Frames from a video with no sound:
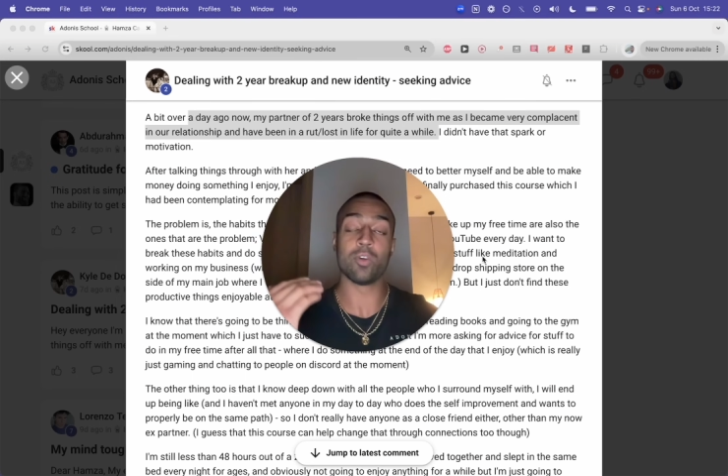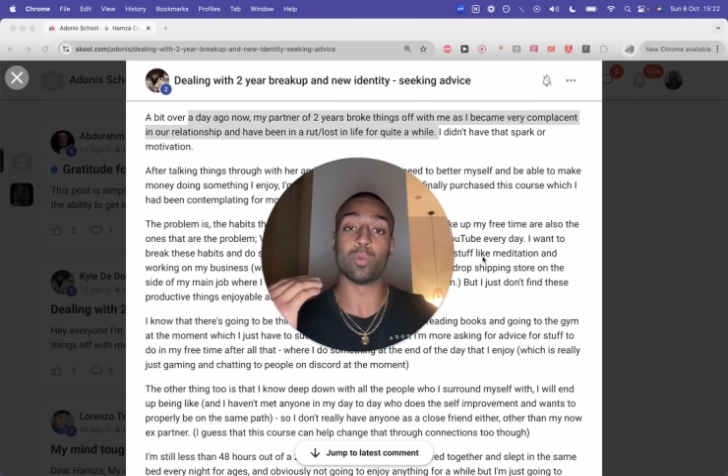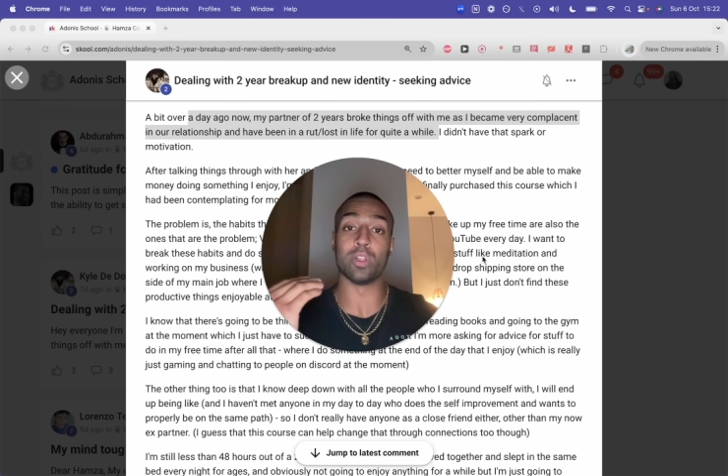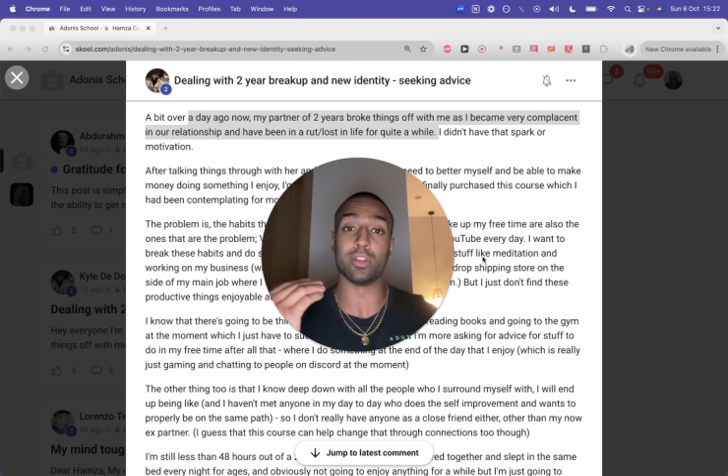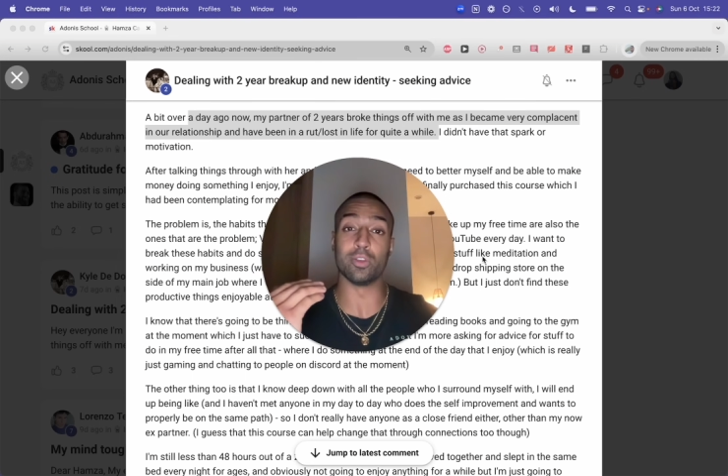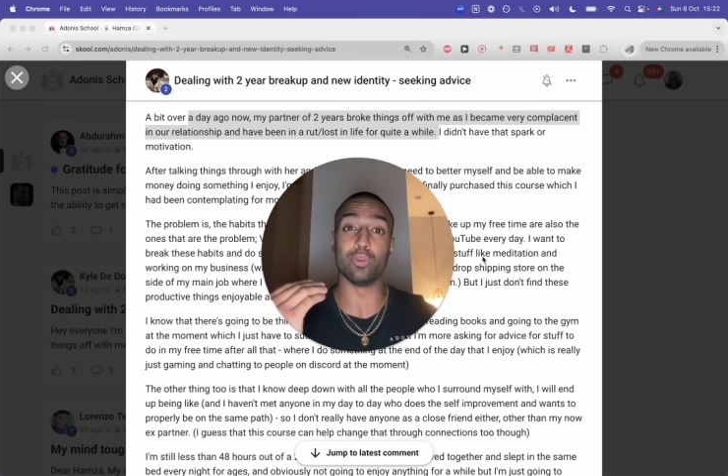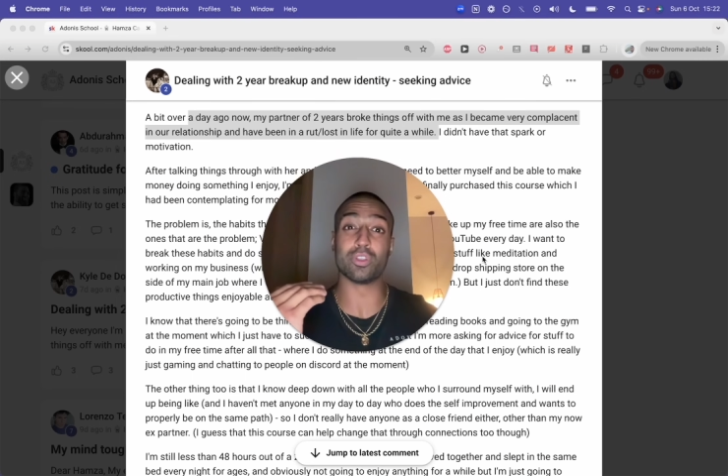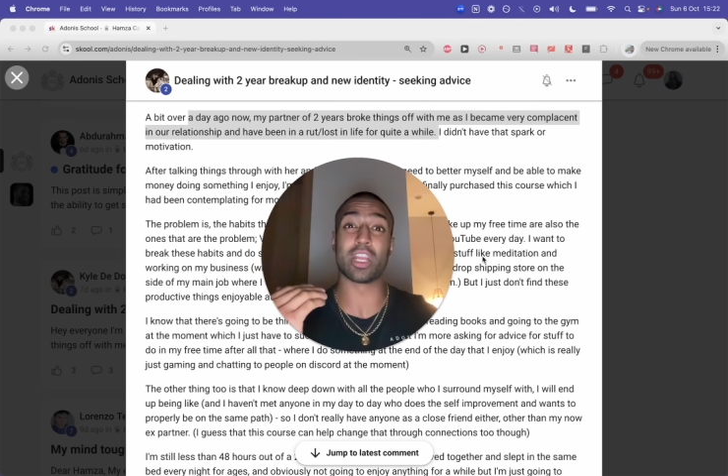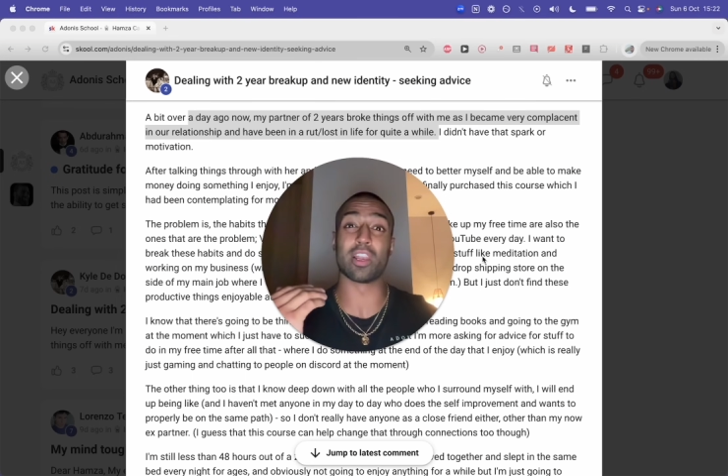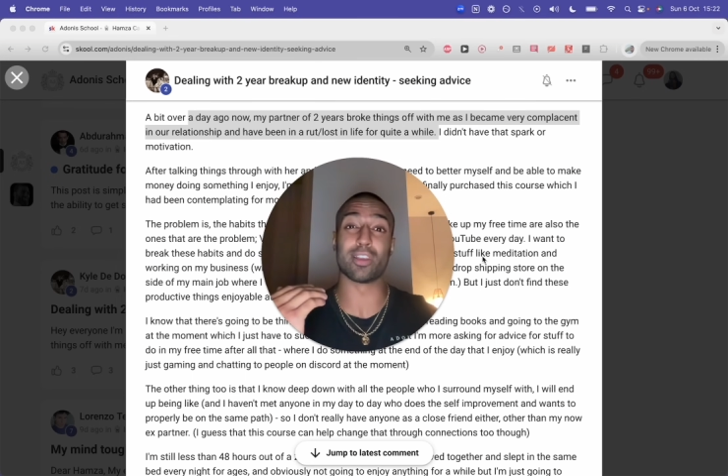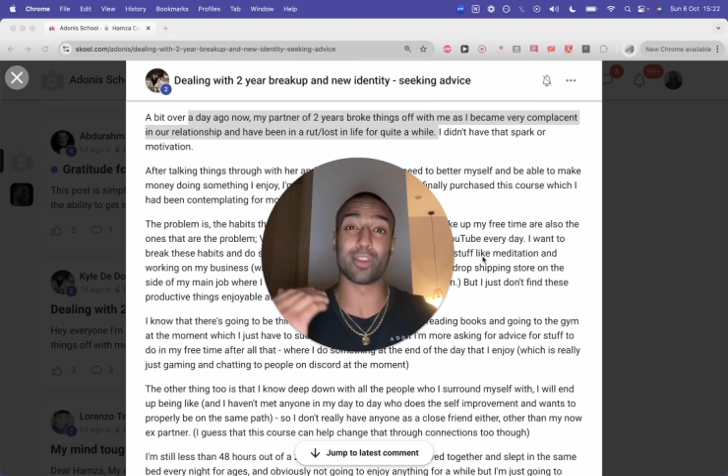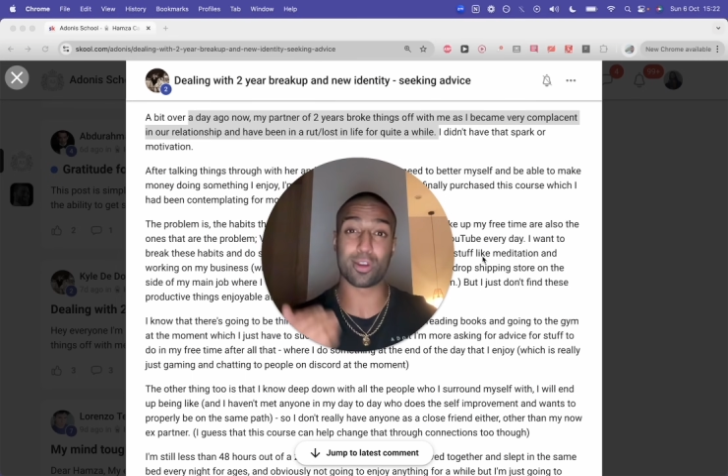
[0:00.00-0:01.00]
will lose a
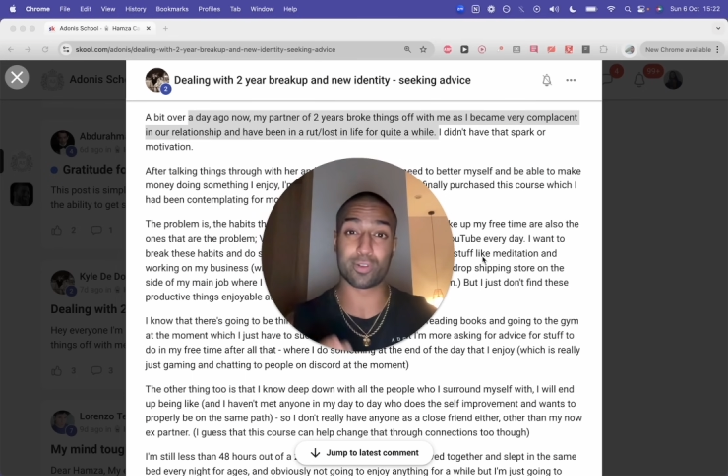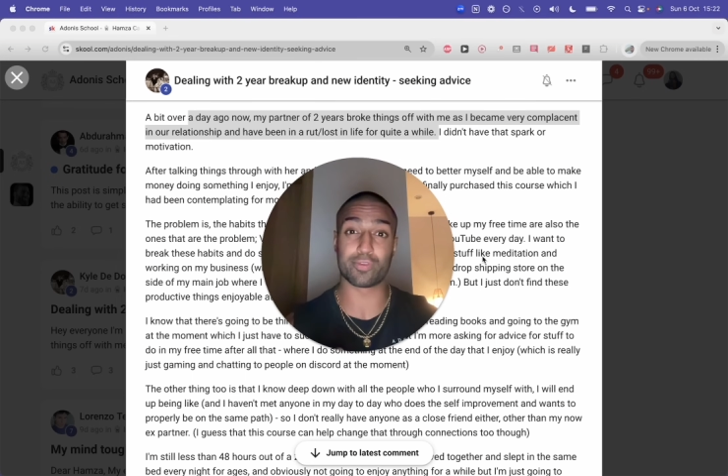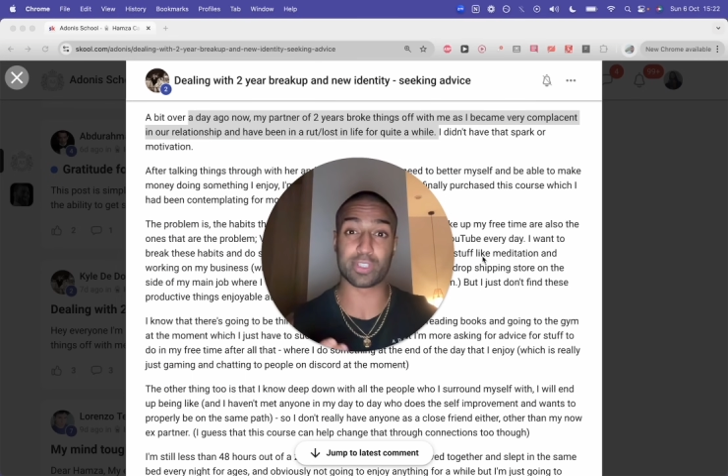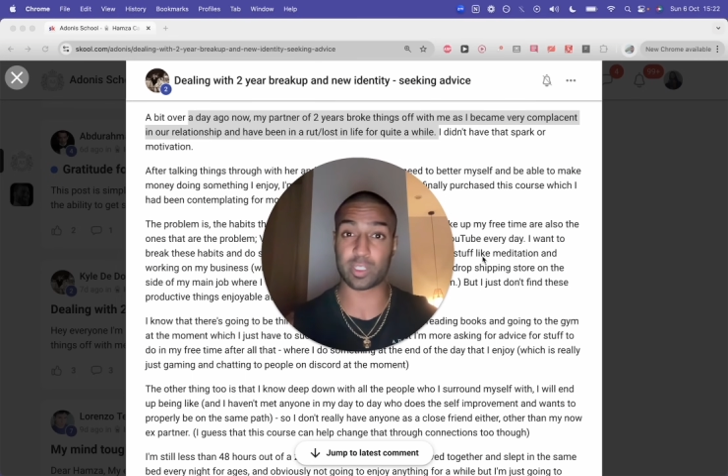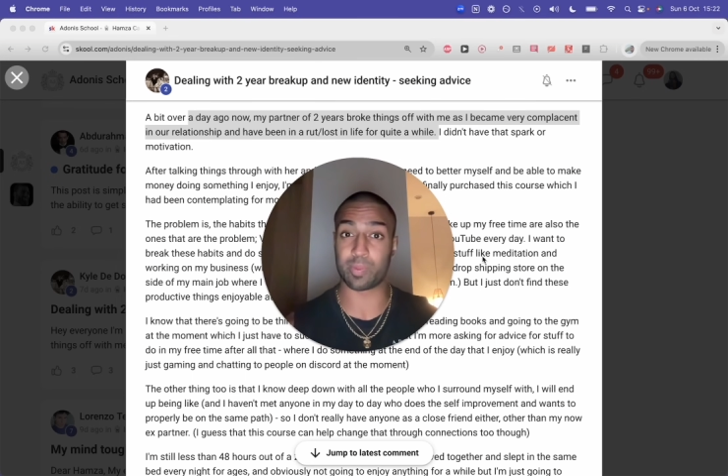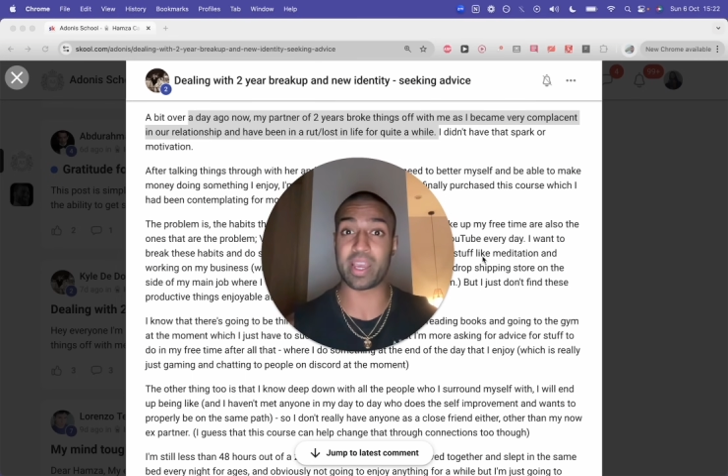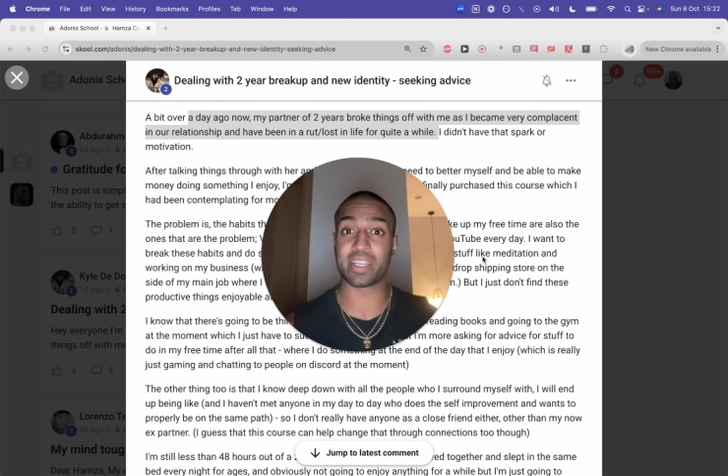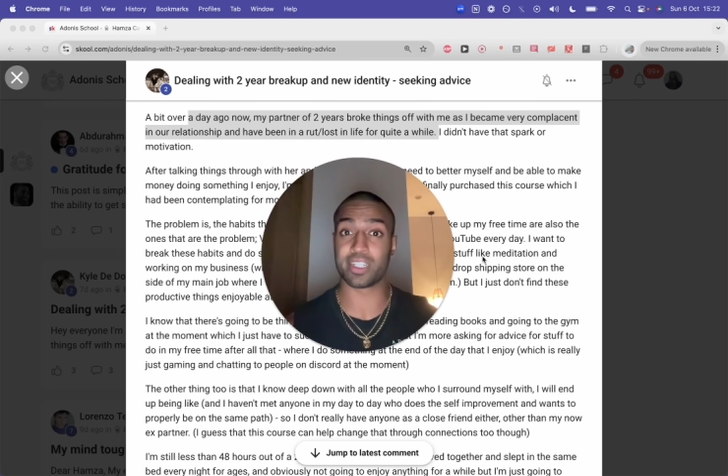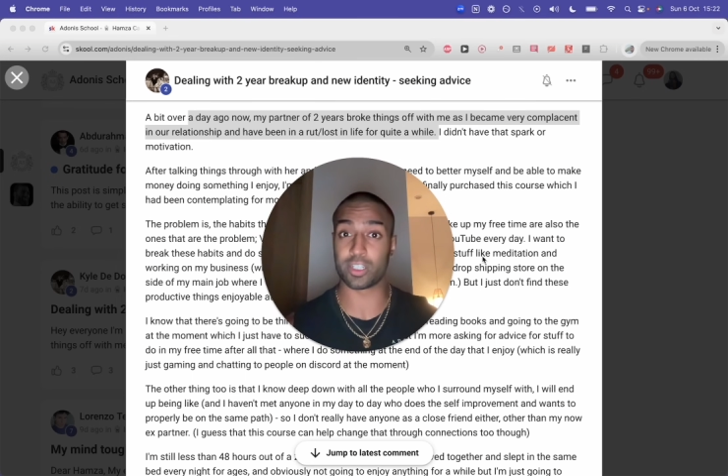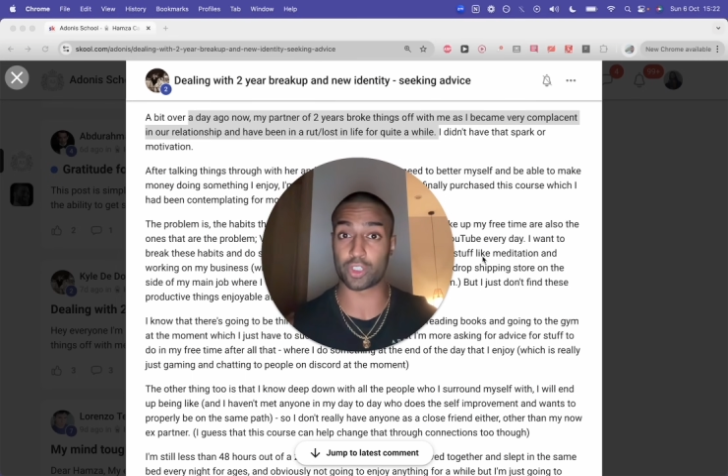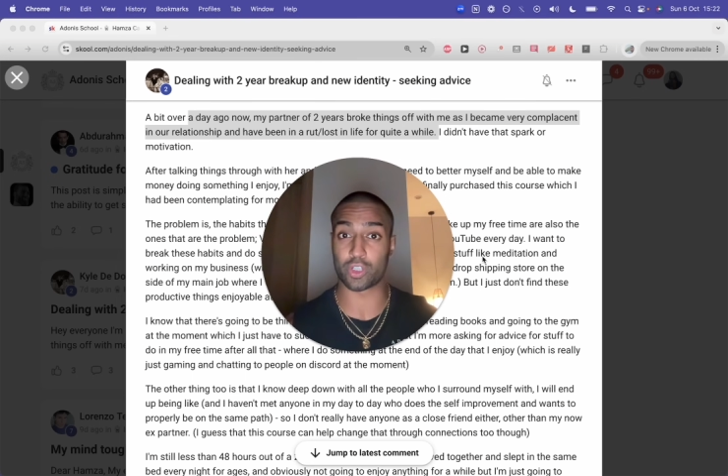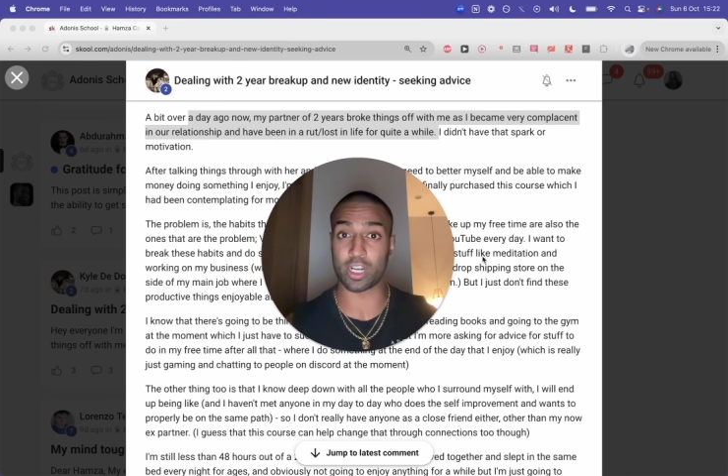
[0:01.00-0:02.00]
lot of respect
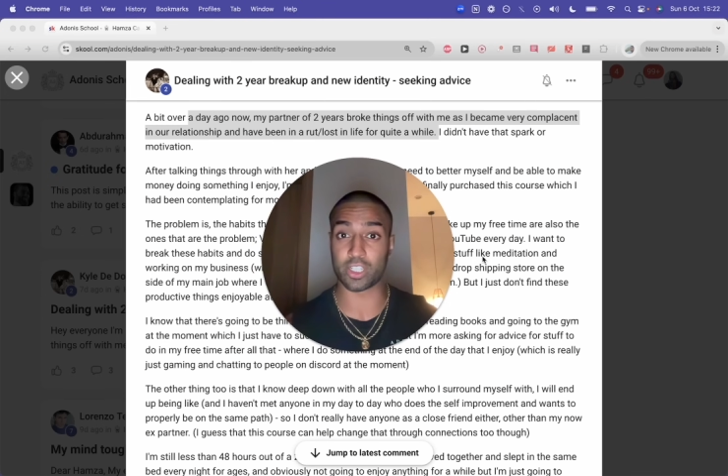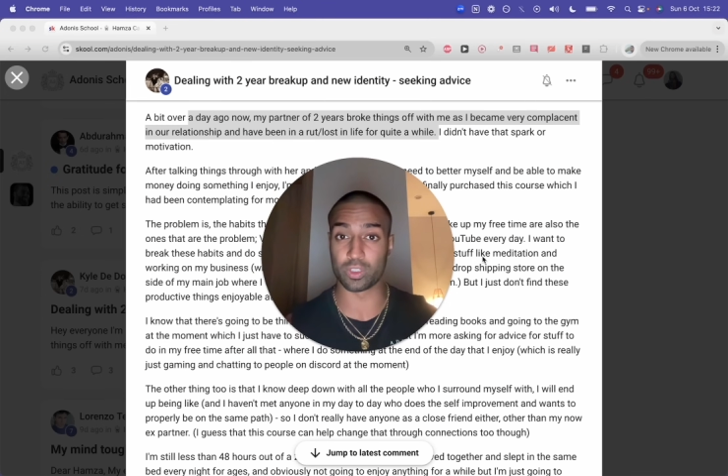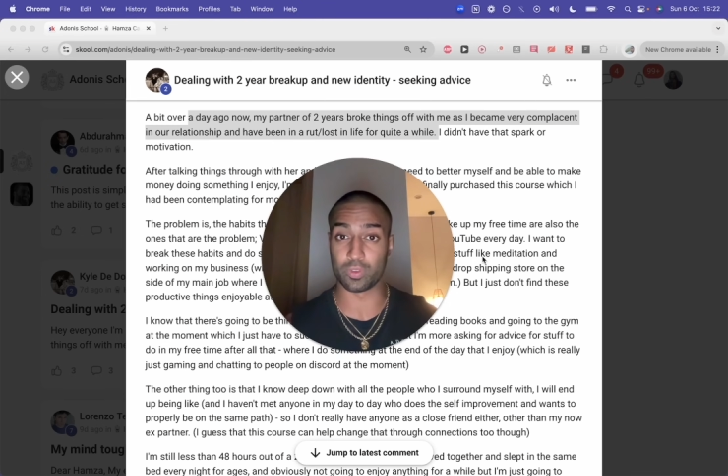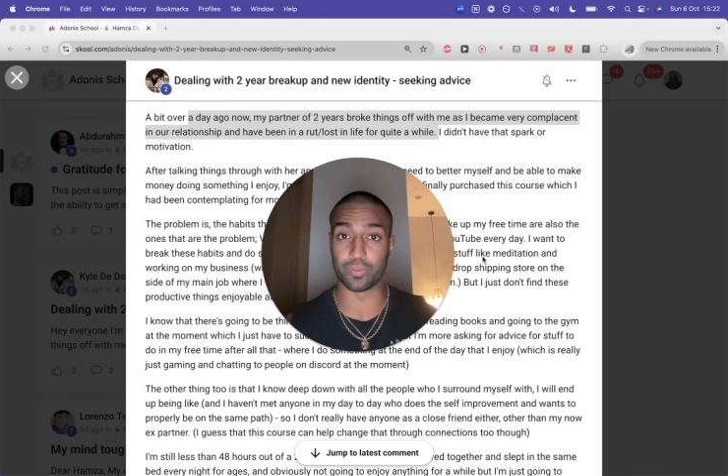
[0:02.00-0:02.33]
and attraction